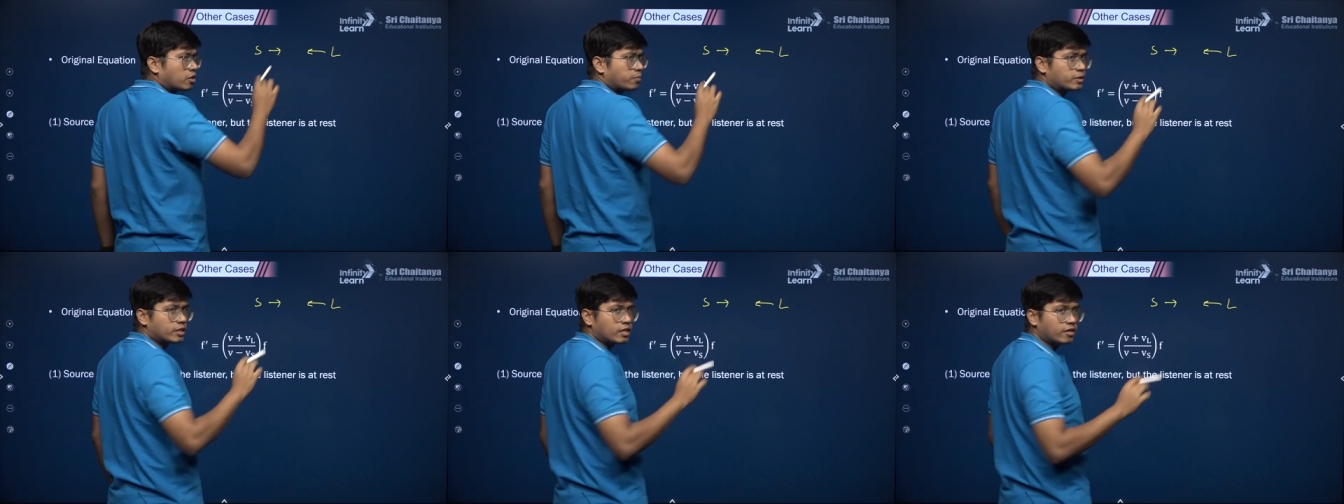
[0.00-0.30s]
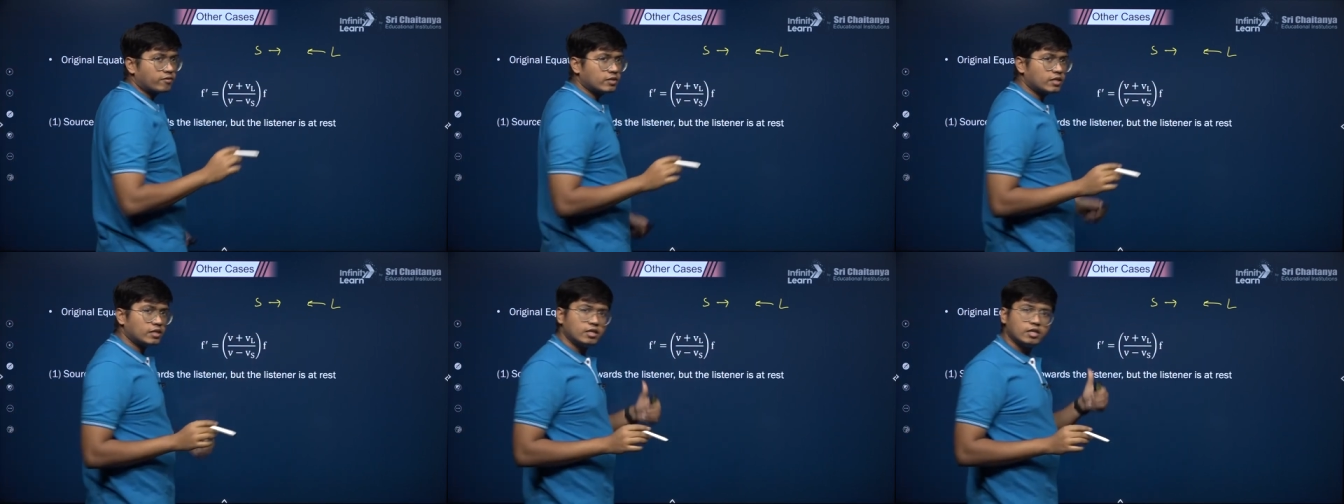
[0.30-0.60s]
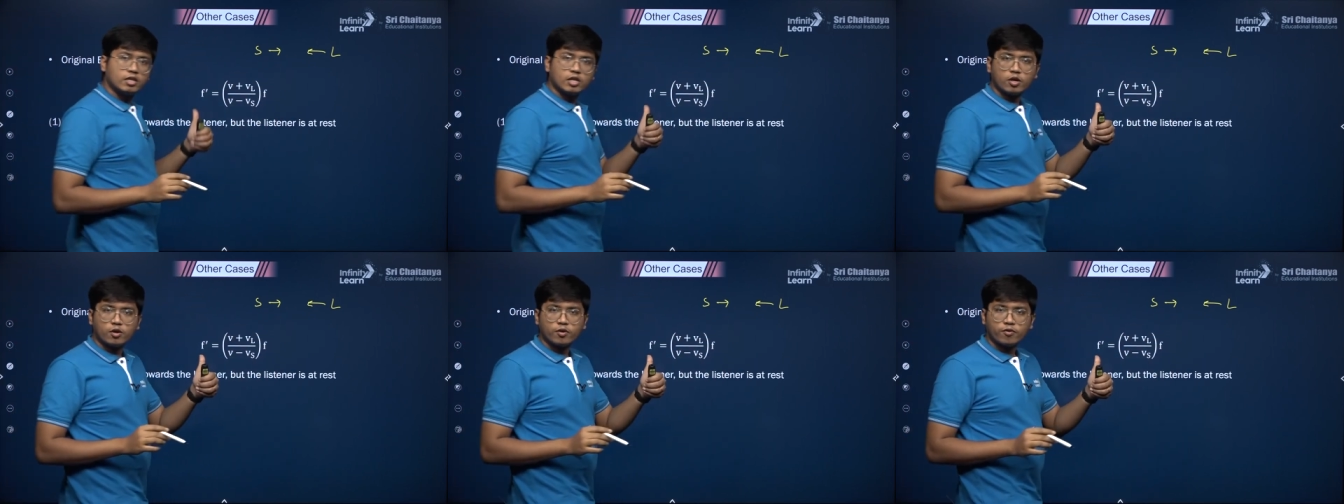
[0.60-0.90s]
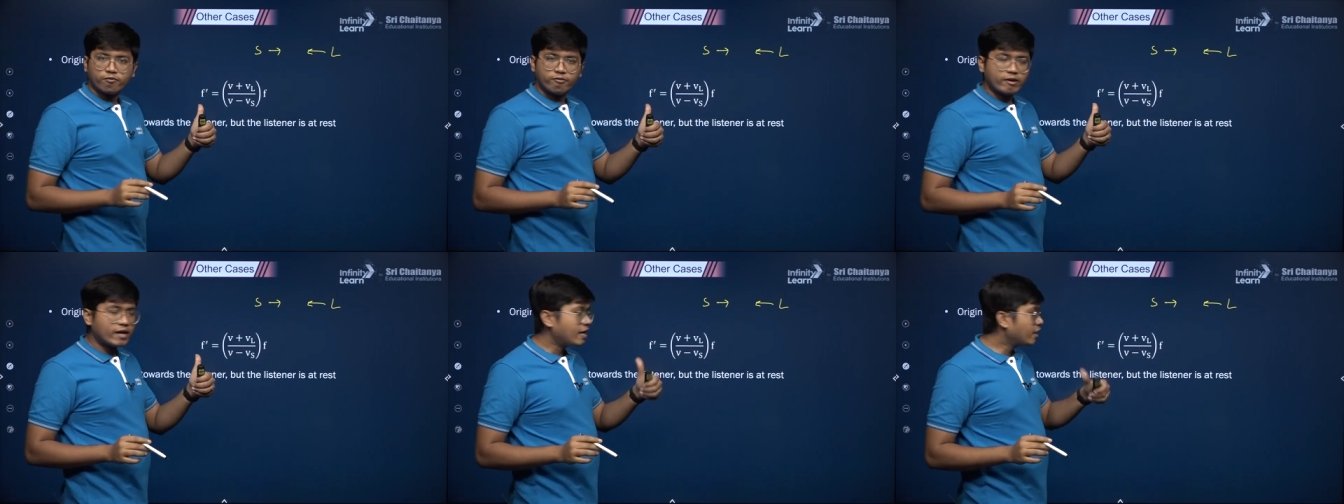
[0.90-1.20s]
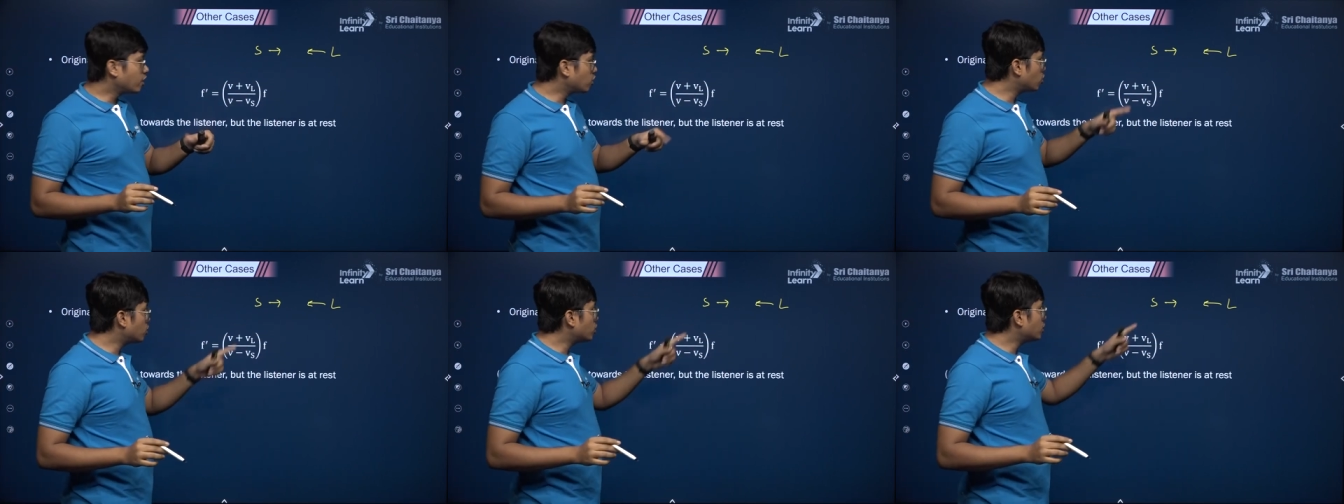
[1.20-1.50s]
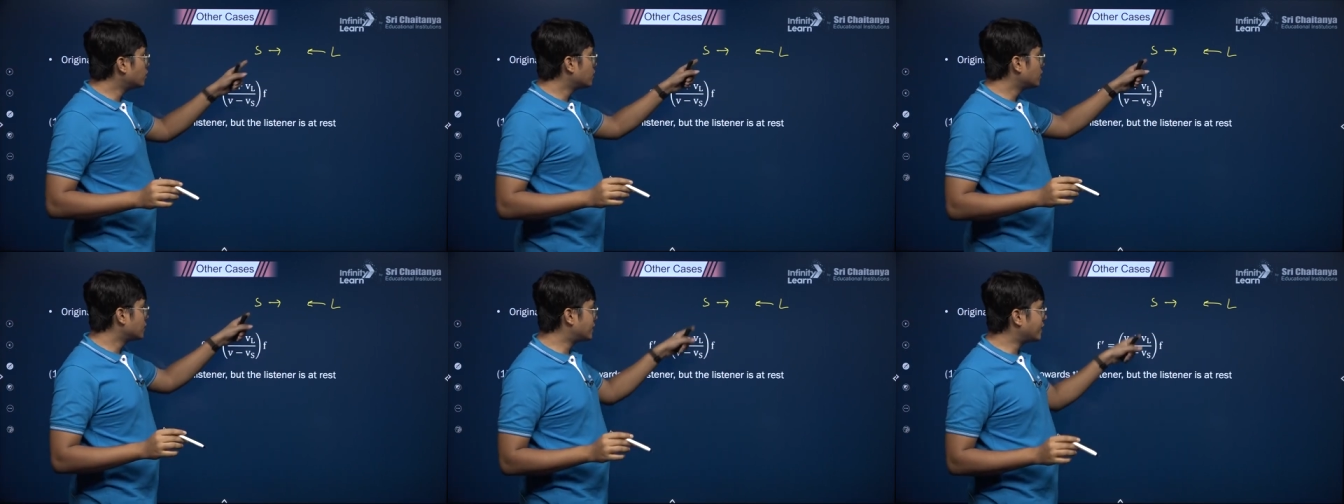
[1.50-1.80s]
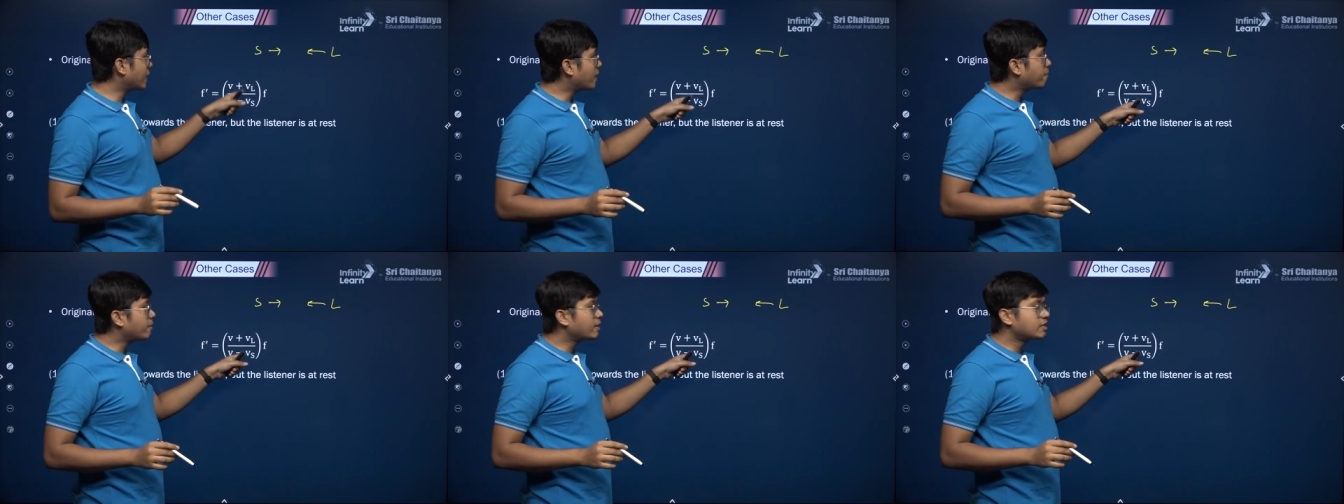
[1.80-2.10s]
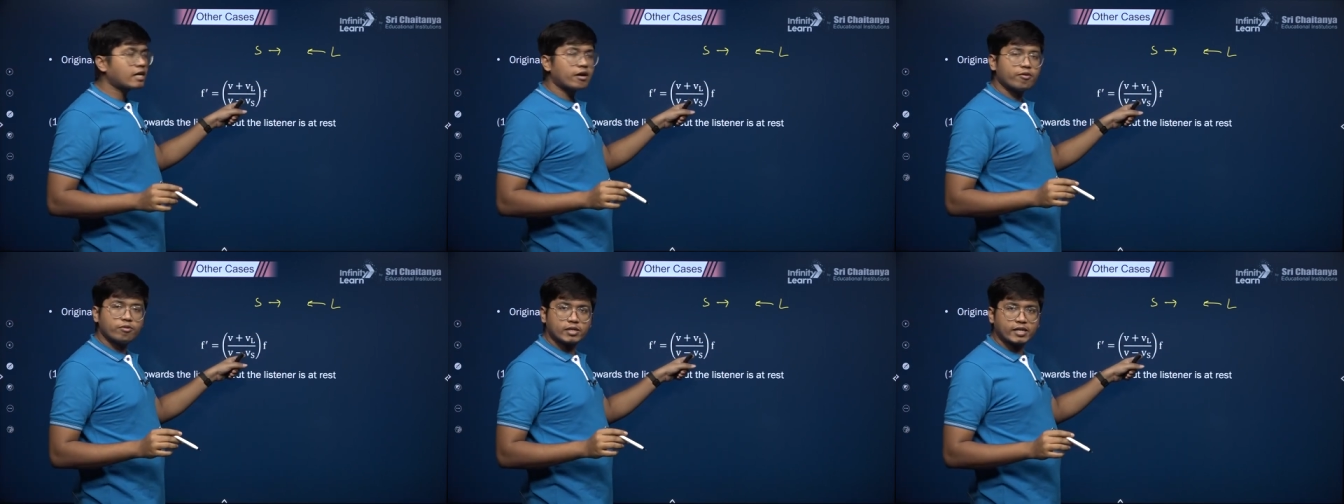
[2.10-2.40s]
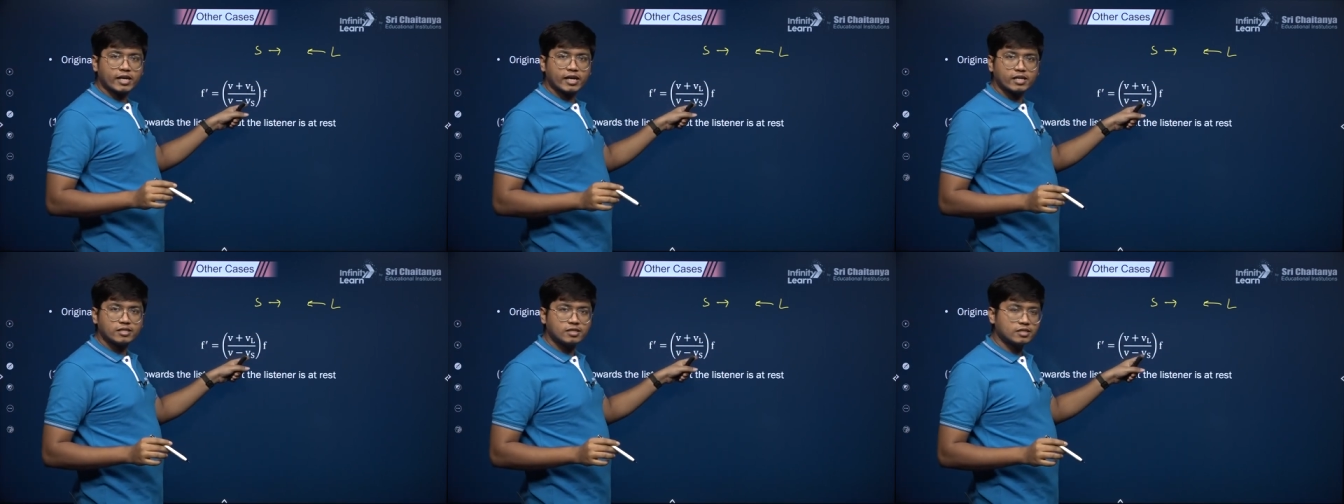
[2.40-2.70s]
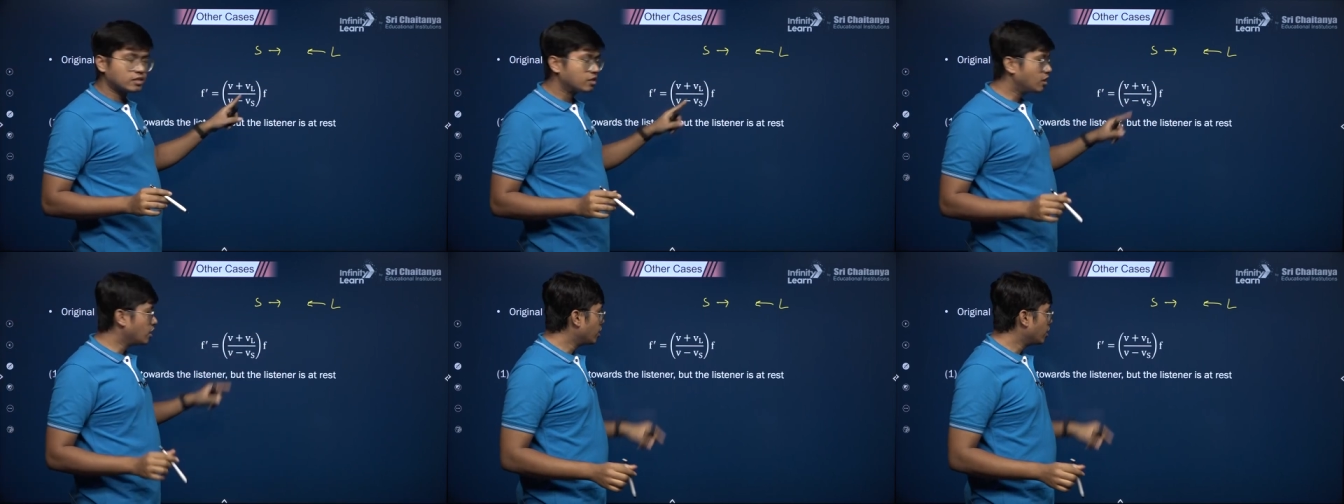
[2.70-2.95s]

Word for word: observer well and good same as our case